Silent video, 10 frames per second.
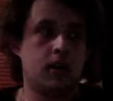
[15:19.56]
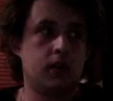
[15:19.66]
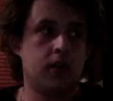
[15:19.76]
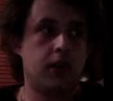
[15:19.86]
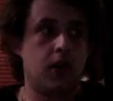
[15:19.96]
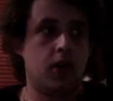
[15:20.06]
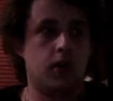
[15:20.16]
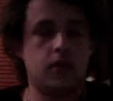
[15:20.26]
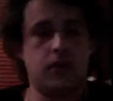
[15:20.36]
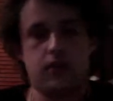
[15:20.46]

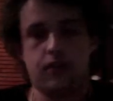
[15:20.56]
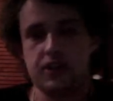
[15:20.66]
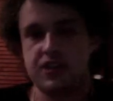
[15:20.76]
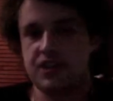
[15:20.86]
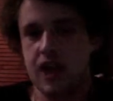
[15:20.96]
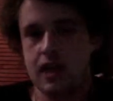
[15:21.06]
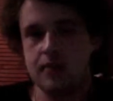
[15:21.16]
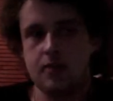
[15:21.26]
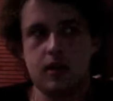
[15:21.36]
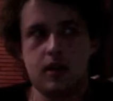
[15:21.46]
the
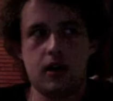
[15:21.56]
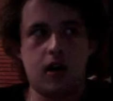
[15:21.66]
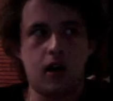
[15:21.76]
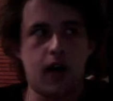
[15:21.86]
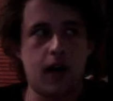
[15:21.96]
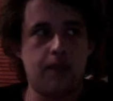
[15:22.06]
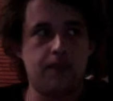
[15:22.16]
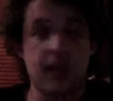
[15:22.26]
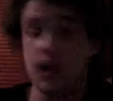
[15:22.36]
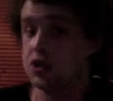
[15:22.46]
same.
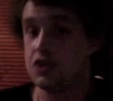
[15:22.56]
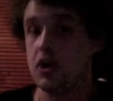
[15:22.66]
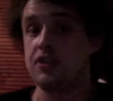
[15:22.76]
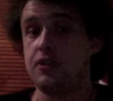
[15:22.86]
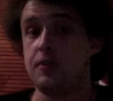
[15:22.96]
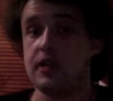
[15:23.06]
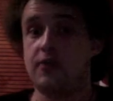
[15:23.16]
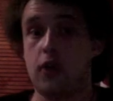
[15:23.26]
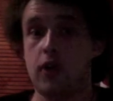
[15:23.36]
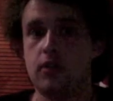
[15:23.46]
It looks nice on the
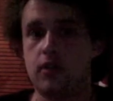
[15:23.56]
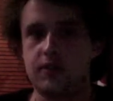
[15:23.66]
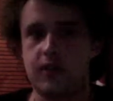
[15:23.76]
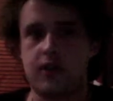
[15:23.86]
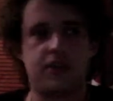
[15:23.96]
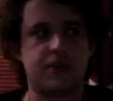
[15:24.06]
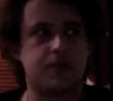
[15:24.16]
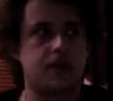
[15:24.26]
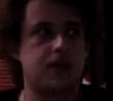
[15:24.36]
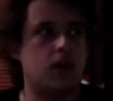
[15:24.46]
PS4 though. It looks very nice on the
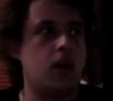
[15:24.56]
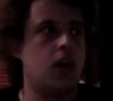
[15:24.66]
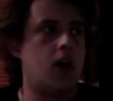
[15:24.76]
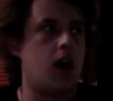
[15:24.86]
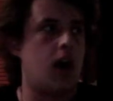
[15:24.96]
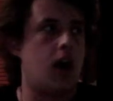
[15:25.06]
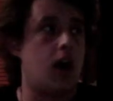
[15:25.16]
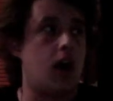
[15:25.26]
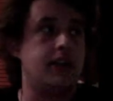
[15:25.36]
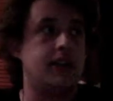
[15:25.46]
PS4.
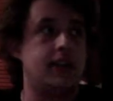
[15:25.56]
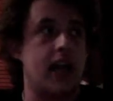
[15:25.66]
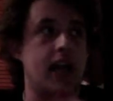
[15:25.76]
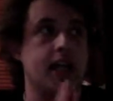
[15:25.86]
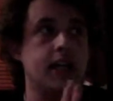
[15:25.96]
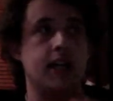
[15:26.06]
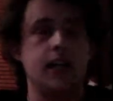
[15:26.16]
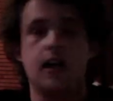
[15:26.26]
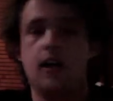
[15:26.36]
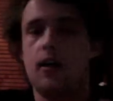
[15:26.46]
I did
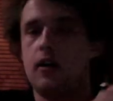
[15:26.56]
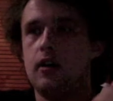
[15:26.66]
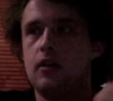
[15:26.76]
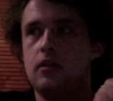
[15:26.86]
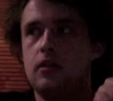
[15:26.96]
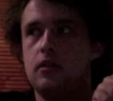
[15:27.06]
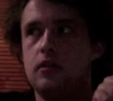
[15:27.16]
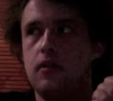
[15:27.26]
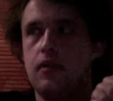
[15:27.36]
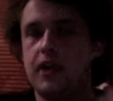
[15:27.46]
a
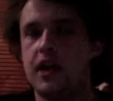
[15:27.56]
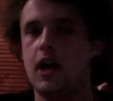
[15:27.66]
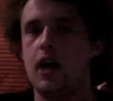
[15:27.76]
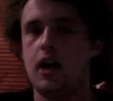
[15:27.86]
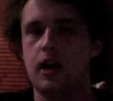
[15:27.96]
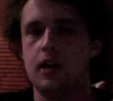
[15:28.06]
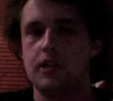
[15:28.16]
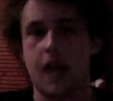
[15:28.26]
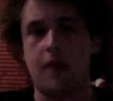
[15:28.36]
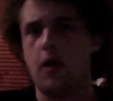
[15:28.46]
theatre
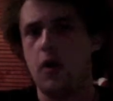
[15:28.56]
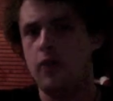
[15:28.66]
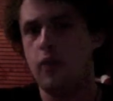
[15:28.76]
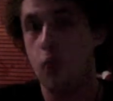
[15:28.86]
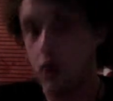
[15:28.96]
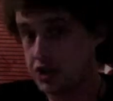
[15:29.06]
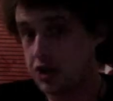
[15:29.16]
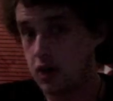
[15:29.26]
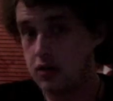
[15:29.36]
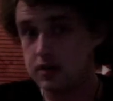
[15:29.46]
demo of Watch
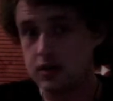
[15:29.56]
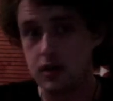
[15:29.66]
Dogs,